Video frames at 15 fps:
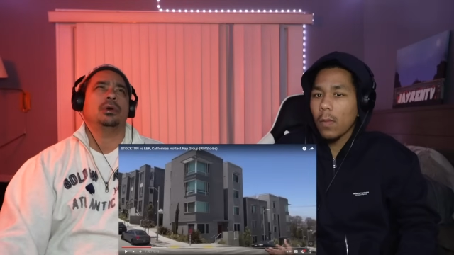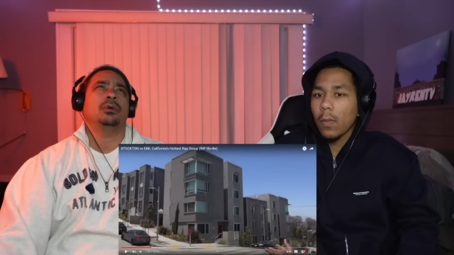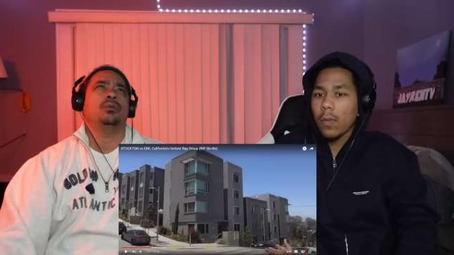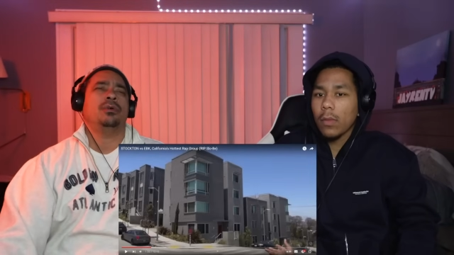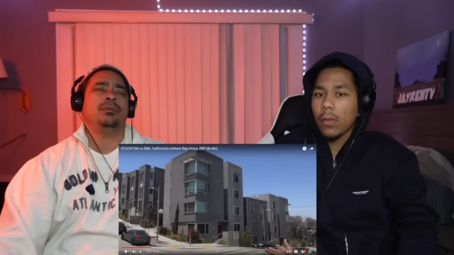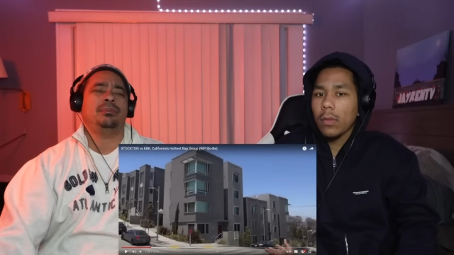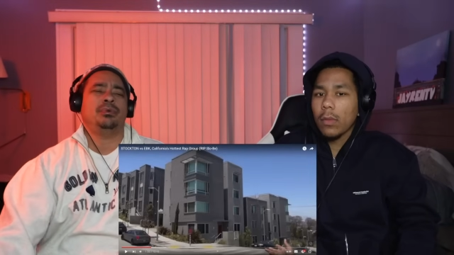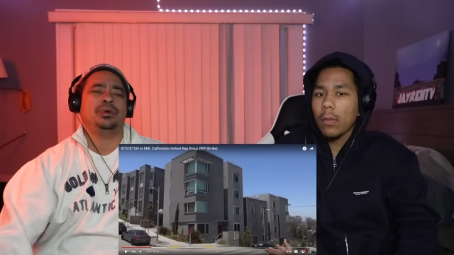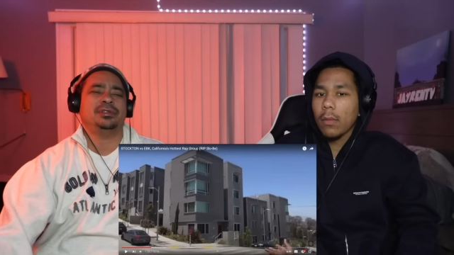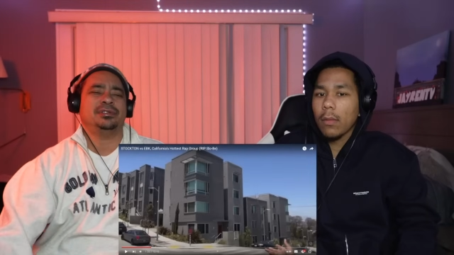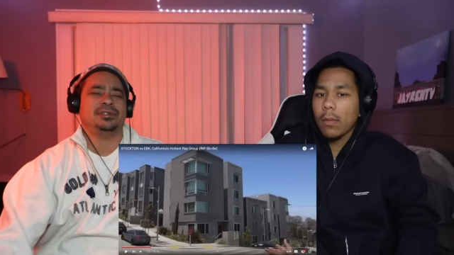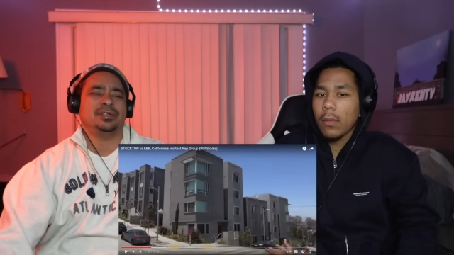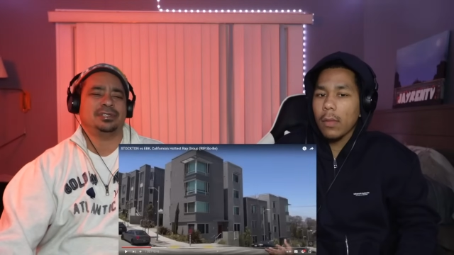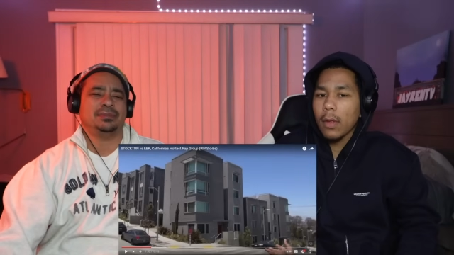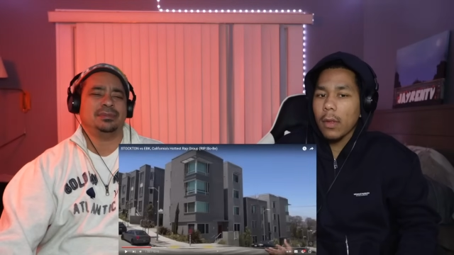Speaker 1: one point
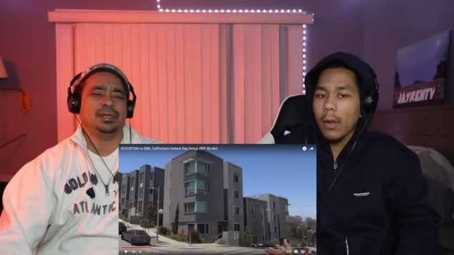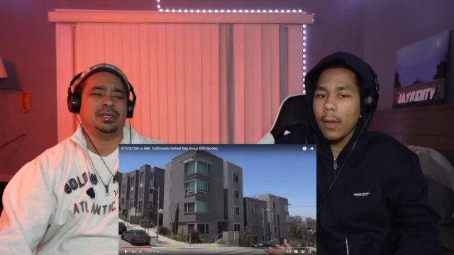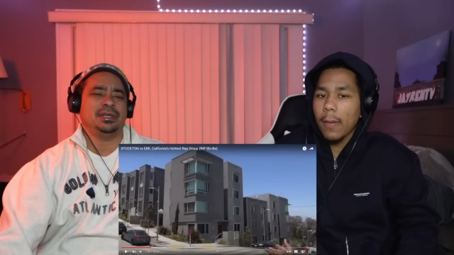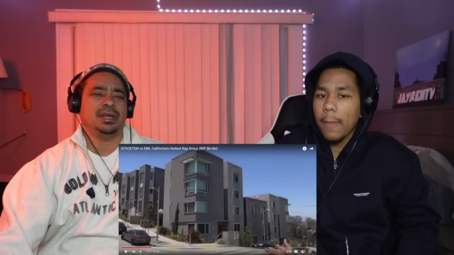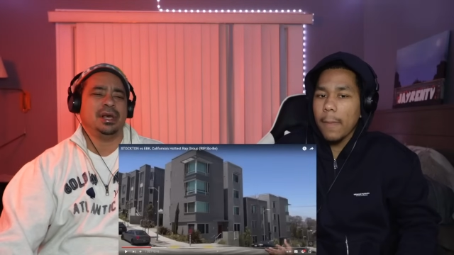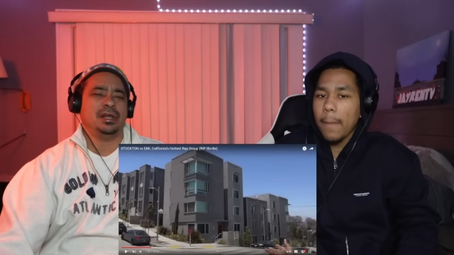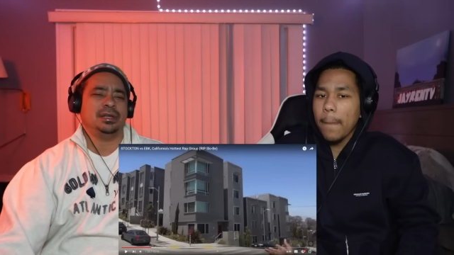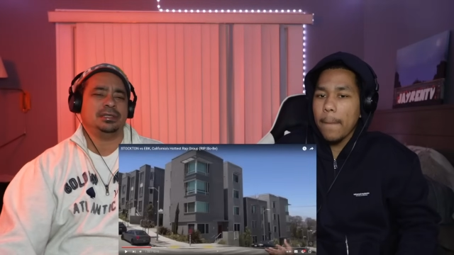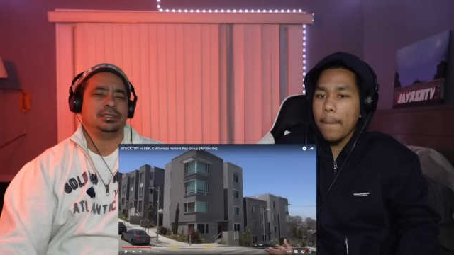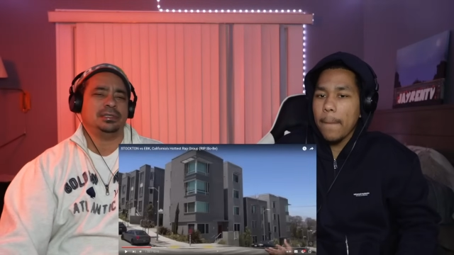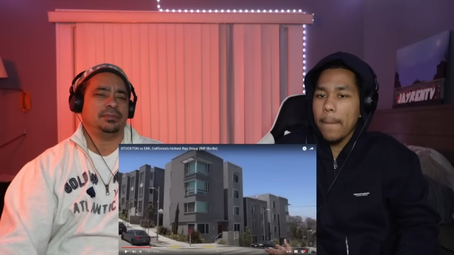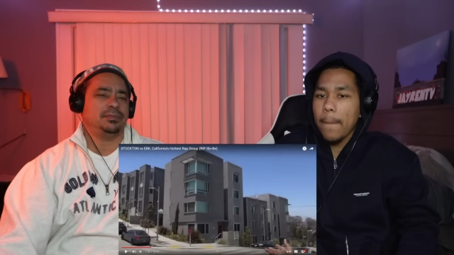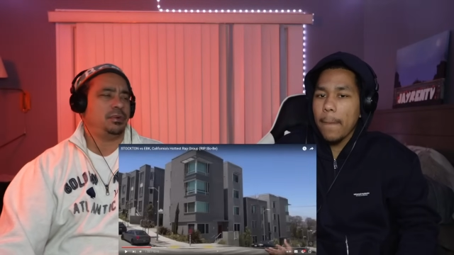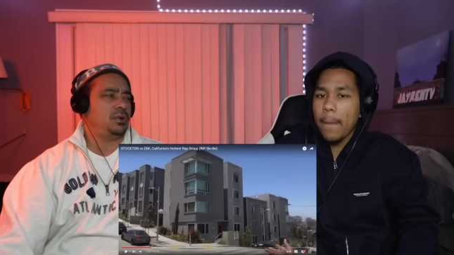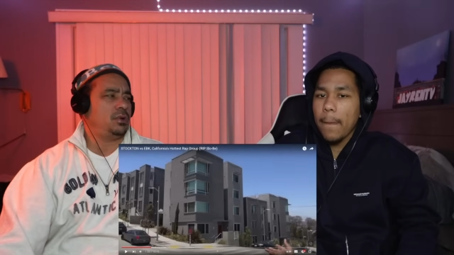six million dollars
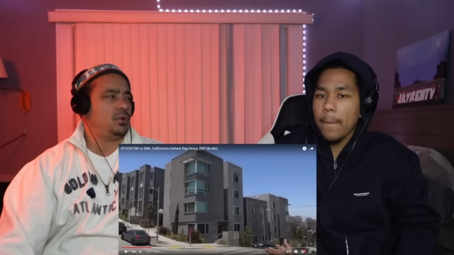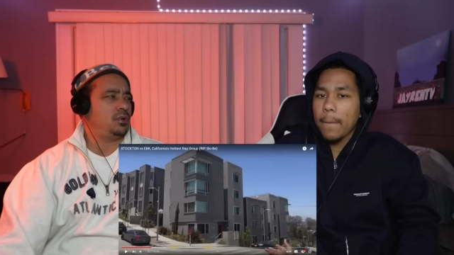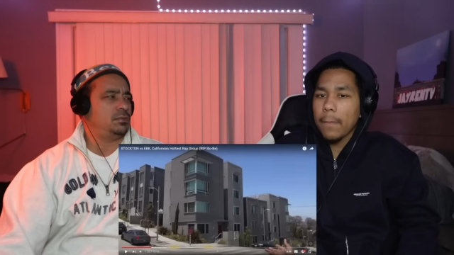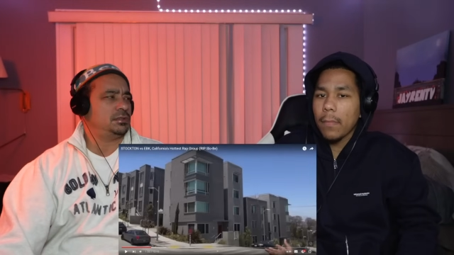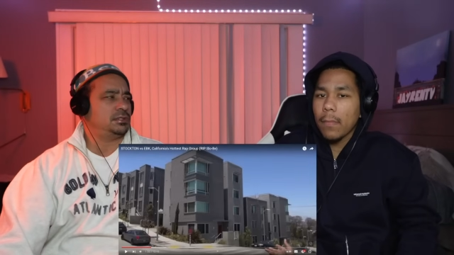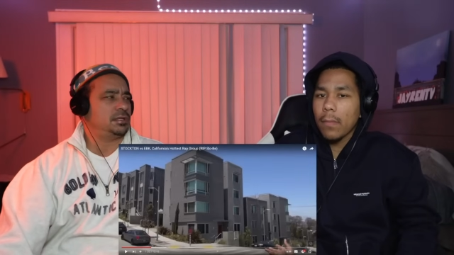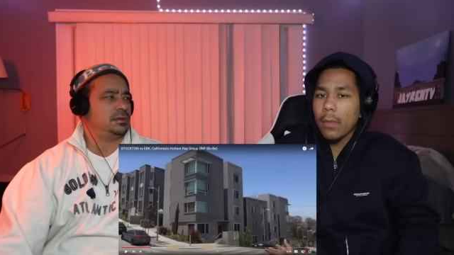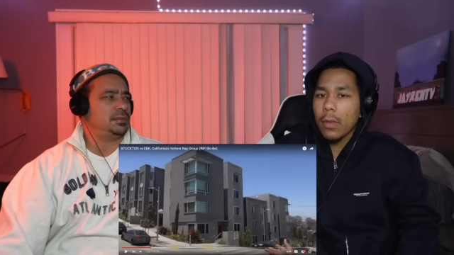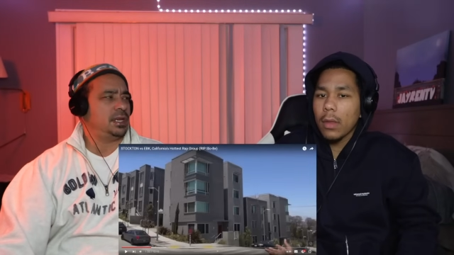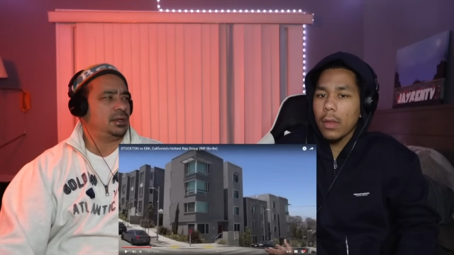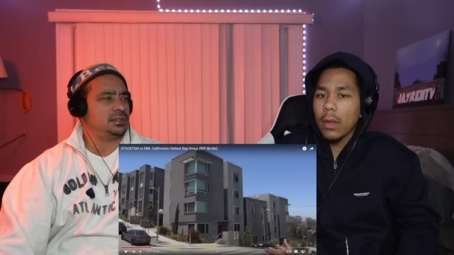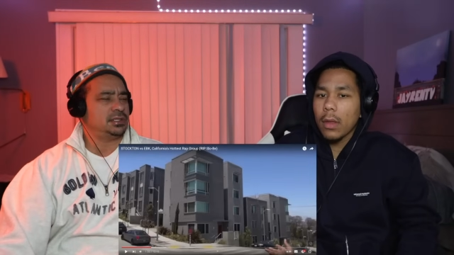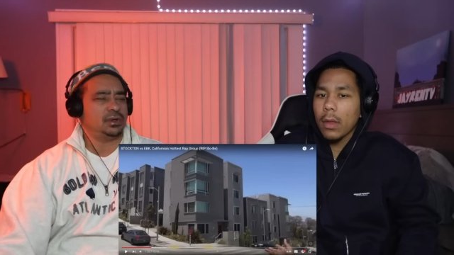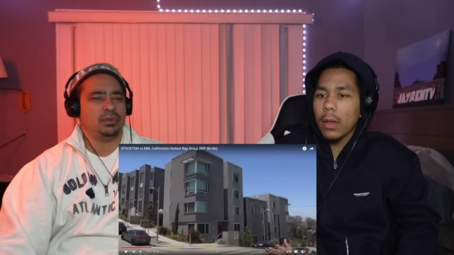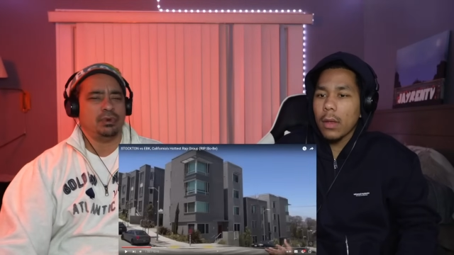per home or something.
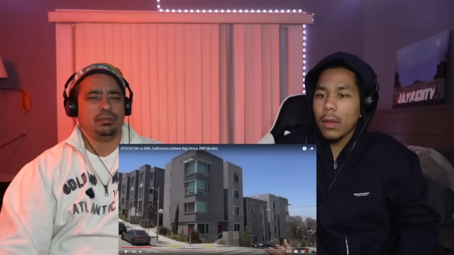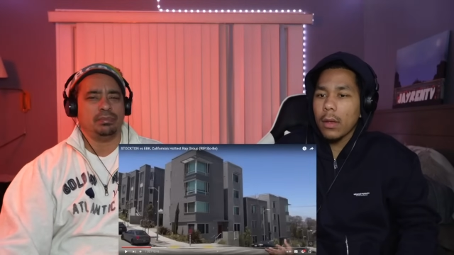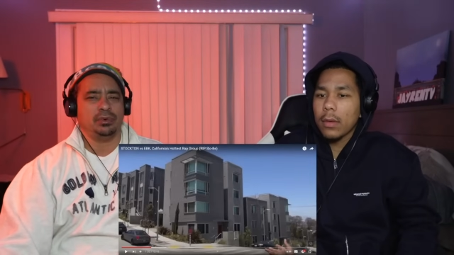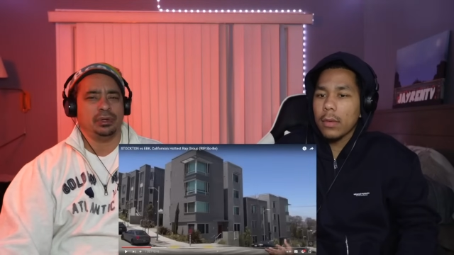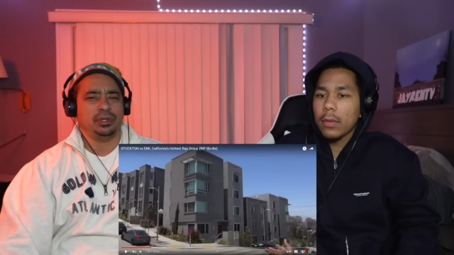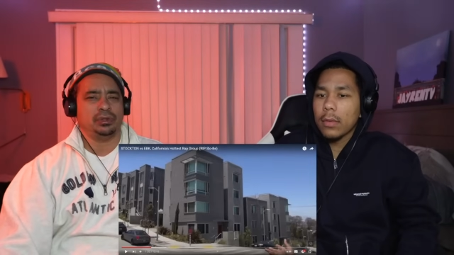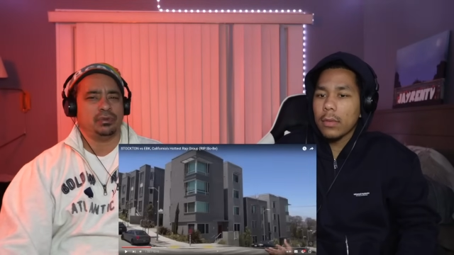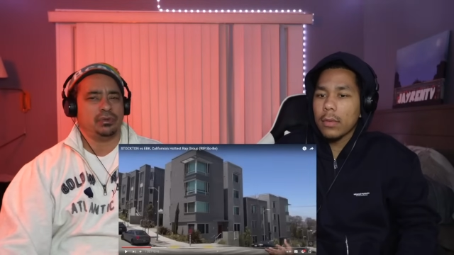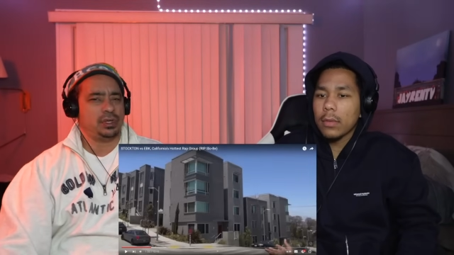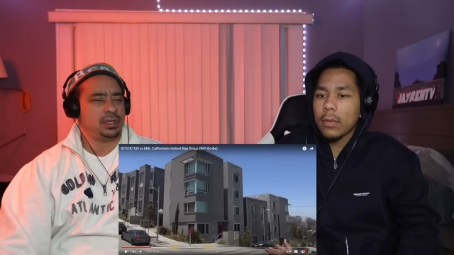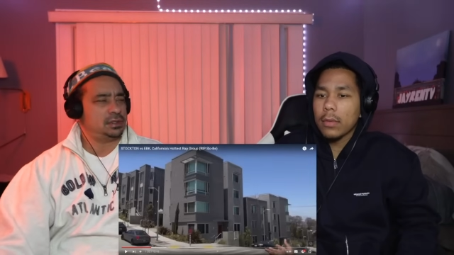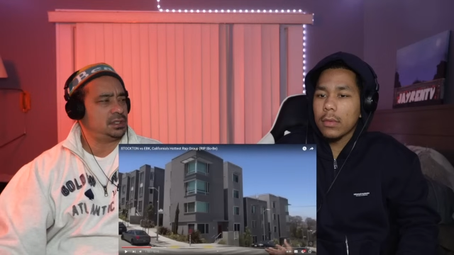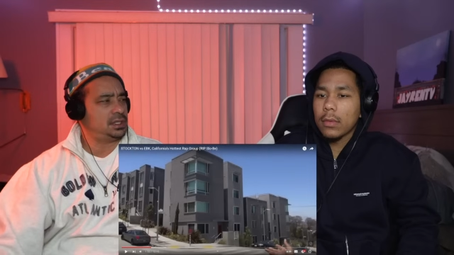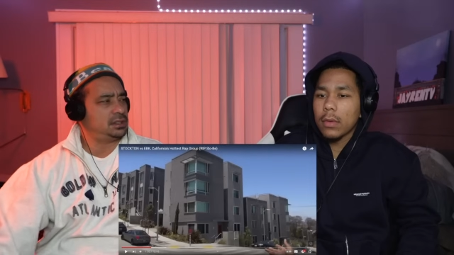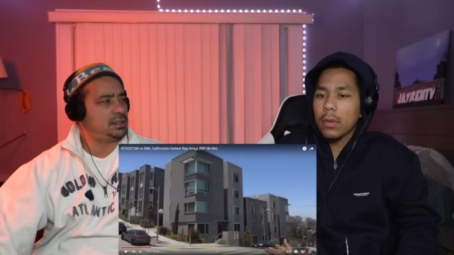Now it's like one point three.
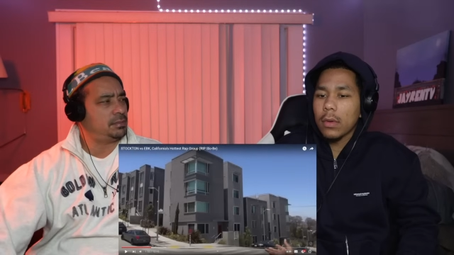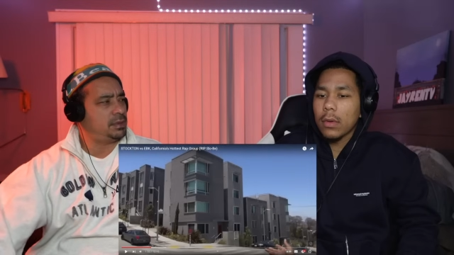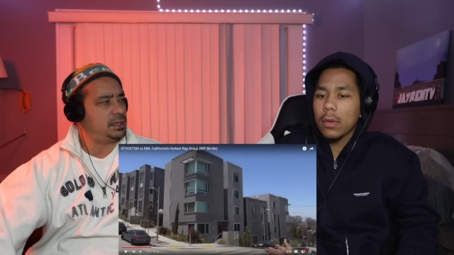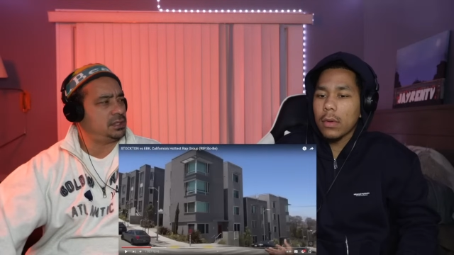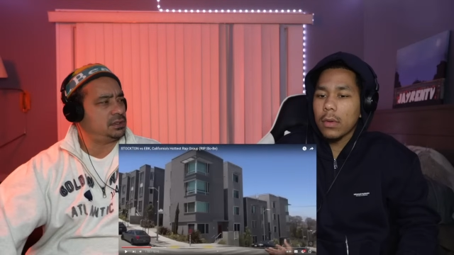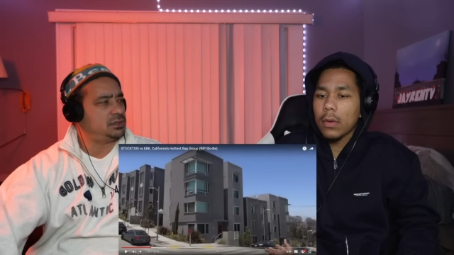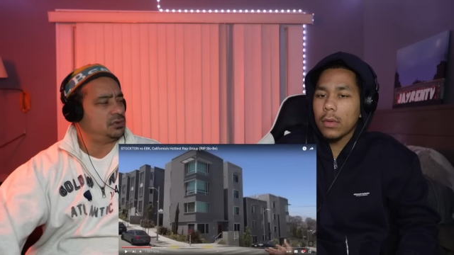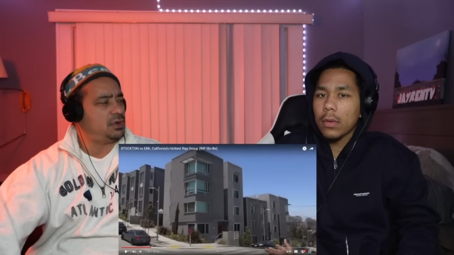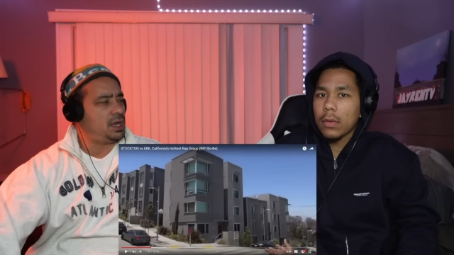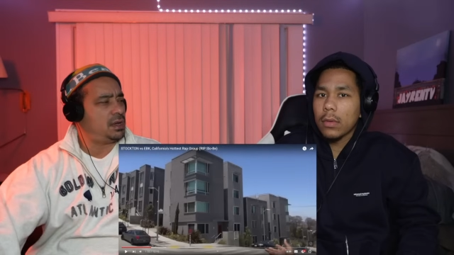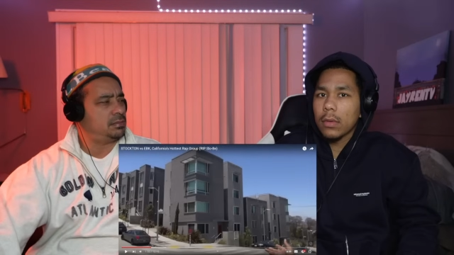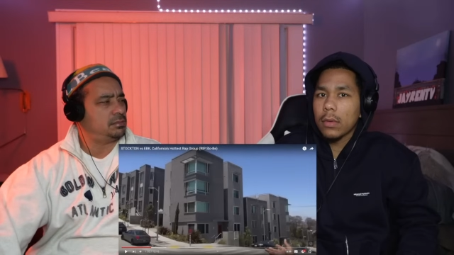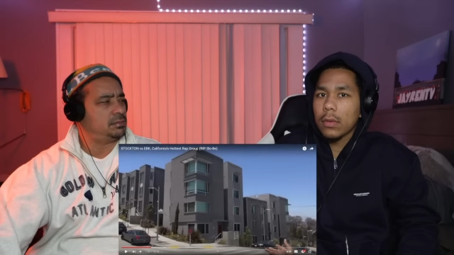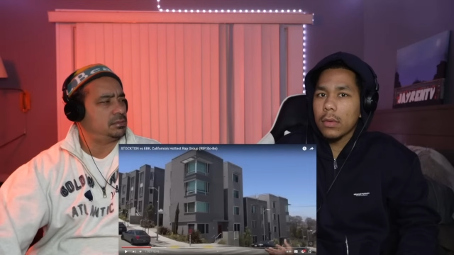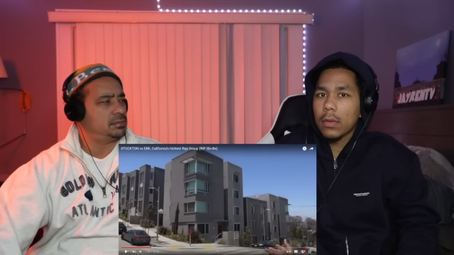It's like the biggest drop.